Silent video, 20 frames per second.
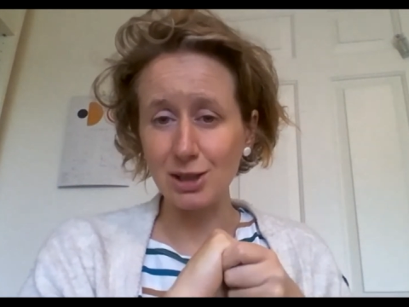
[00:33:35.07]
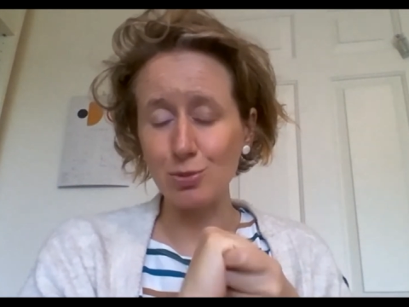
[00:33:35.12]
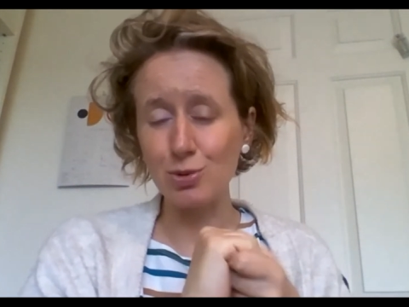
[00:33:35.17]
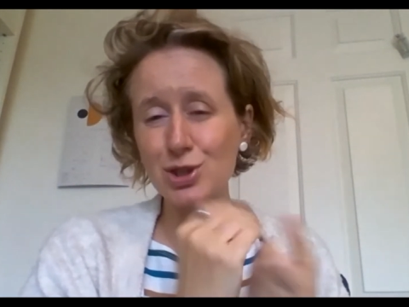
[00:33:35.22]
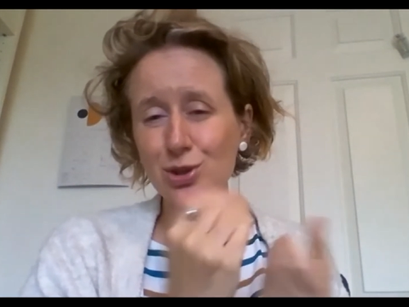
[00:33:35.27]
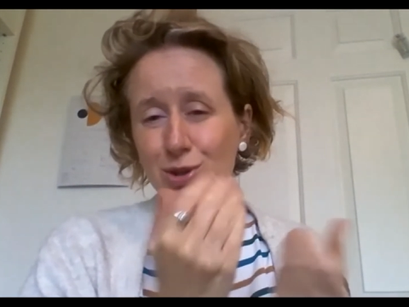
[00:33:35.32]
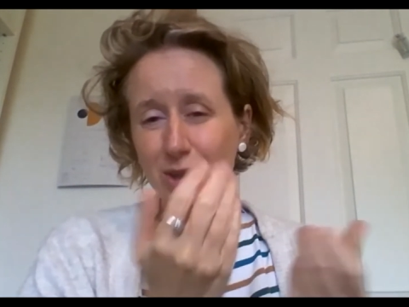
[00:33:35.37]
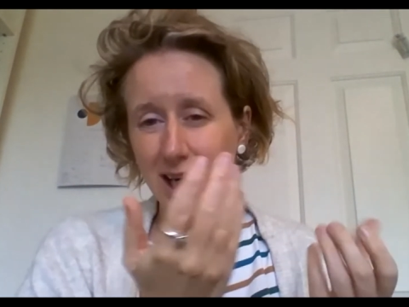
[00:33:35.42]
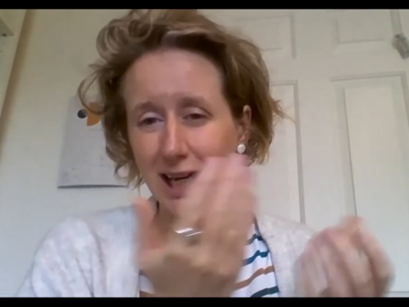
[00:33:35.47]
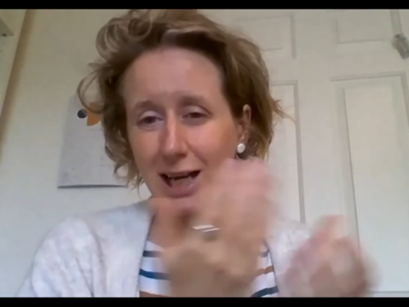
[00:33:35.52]

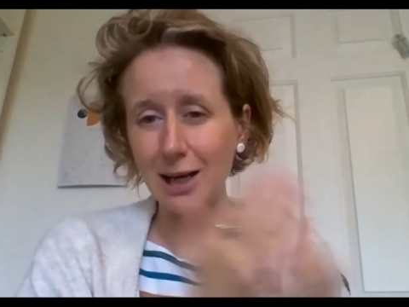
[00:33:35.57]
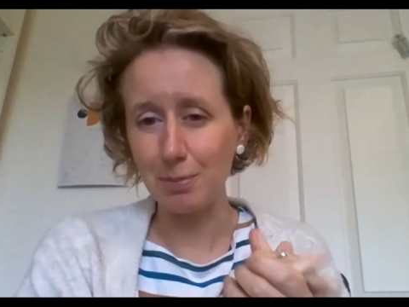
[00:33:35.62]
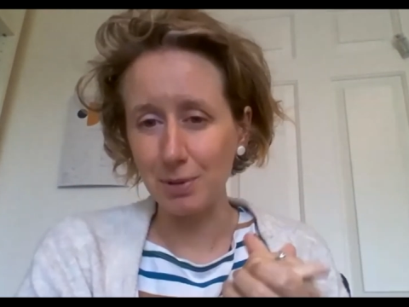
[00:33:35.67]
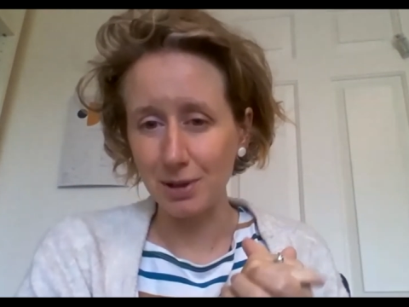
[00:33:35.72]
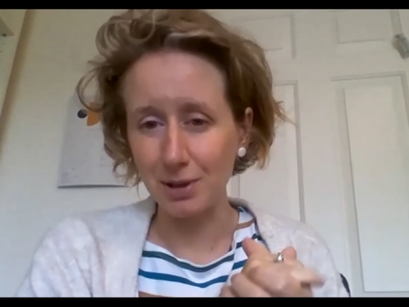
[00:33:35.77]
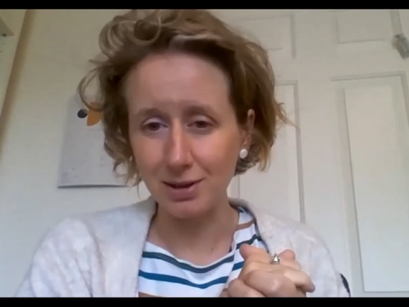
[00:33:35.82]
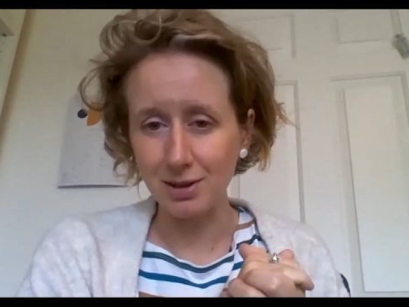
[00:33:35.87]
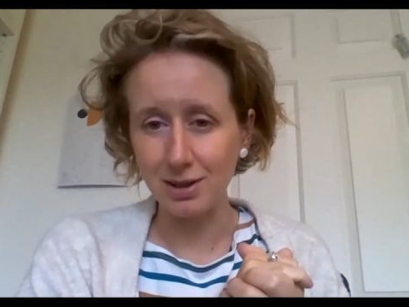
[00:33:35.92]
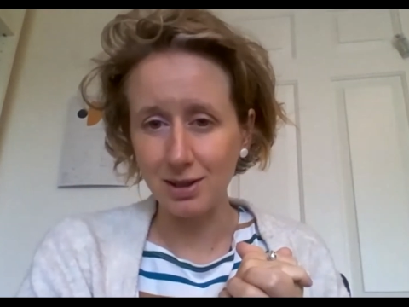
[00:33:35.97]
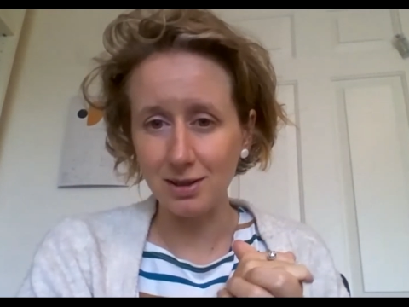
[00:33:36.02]
what's going to
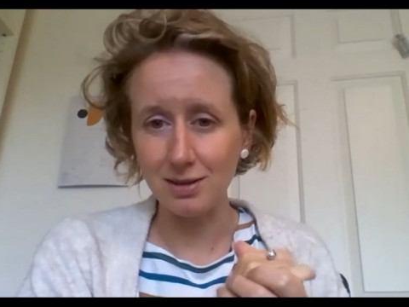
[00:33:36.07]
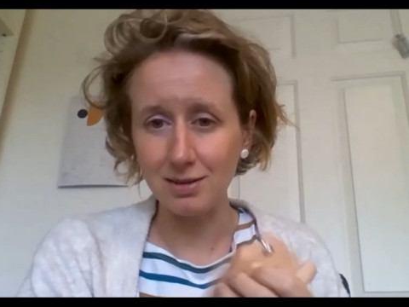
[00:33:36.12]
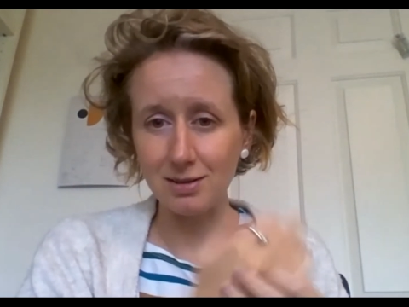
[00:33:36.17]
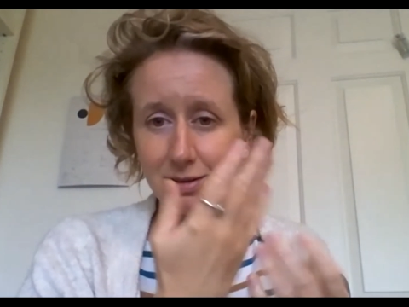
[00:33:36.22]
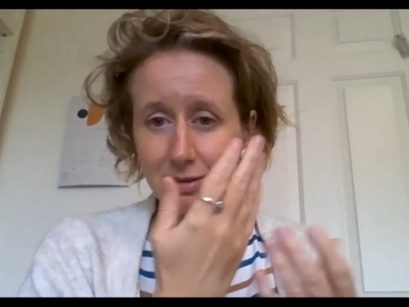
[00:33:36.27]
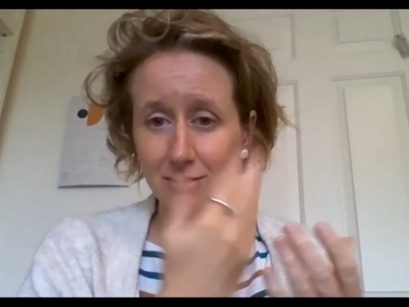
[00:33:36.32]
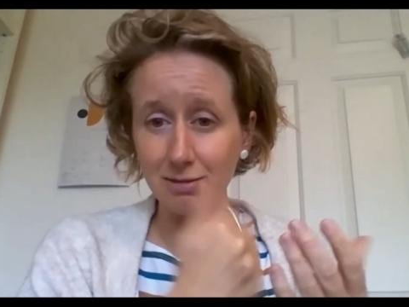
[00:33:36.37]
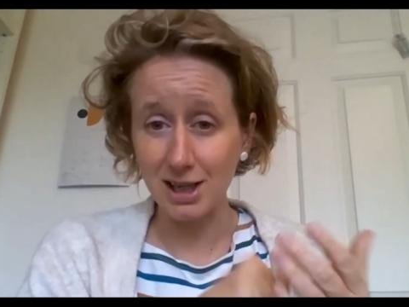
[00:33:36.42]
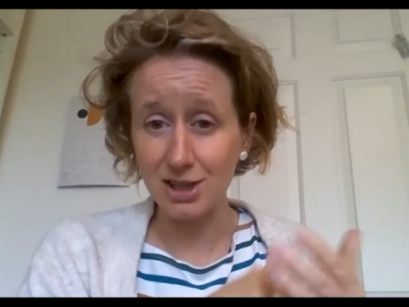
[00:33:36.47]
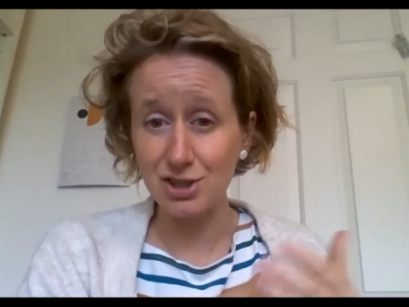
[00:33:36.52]
happen is
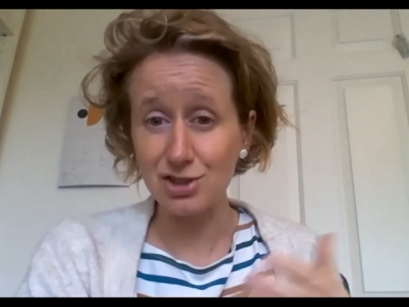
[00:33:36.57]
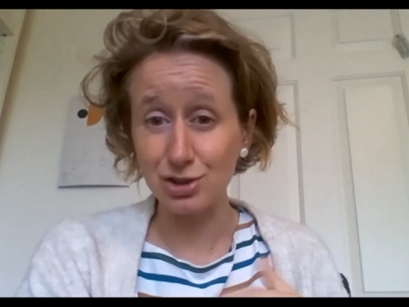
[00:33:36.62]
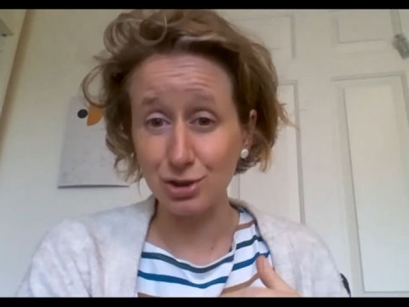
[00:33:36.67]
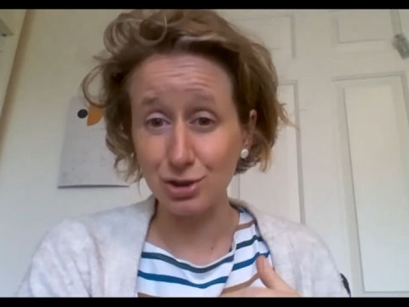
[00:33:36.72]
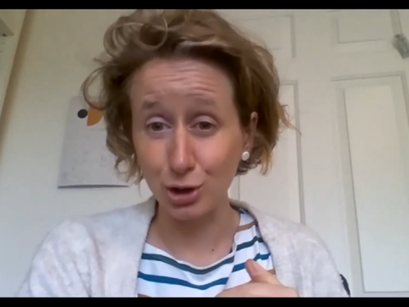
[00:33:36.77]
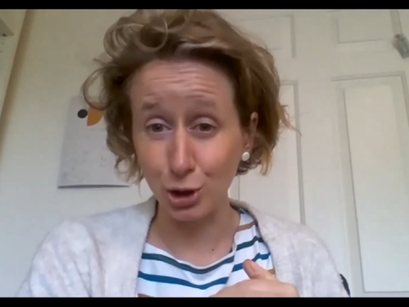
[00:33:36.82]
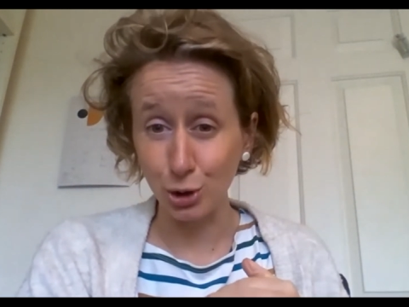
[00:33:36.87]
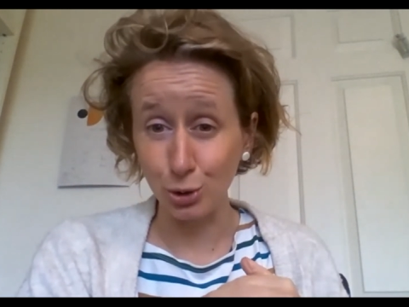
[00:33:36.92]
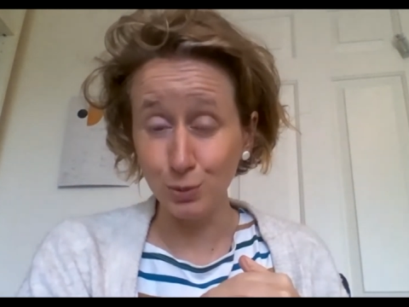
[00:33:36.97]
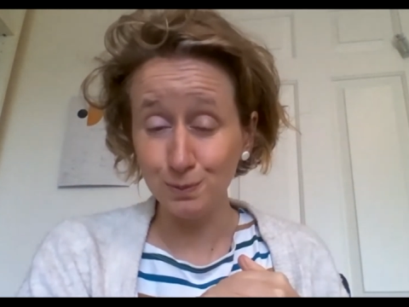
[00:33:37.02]
the erection's
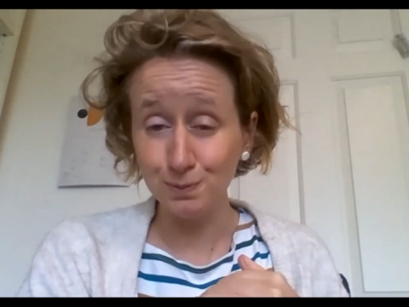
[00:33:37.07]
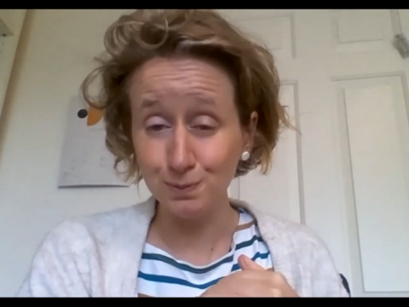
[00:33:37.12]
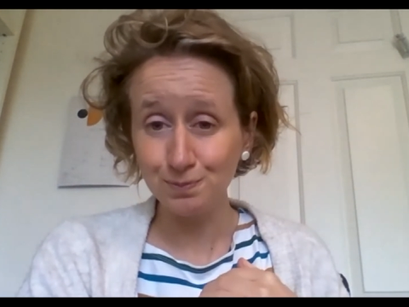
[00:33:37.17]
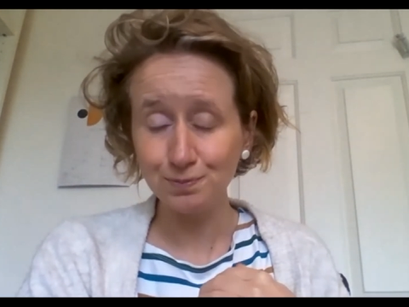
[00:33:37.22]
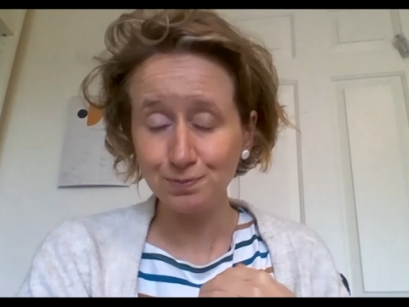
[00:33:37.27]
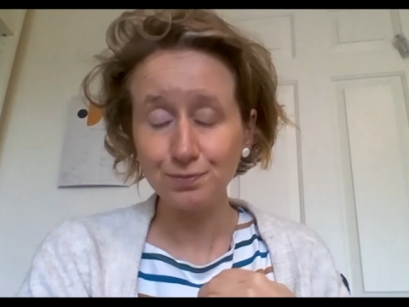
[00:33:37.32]
going to go.